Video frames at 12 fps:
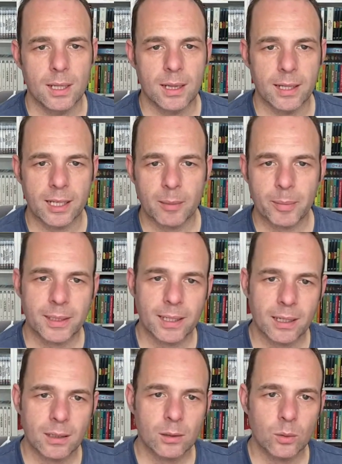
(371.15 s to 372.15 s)
Le
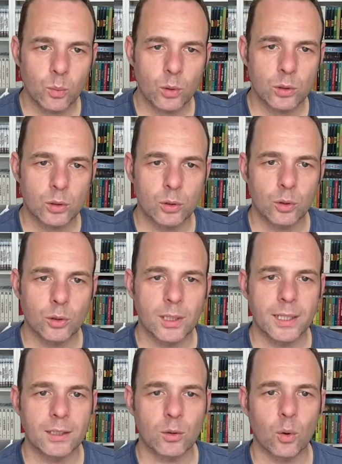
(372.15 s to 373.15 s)
Capitan wants to
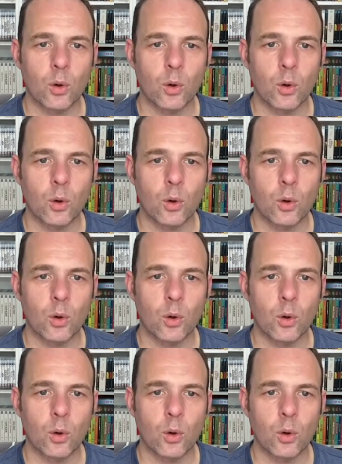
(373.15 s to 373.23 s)
unite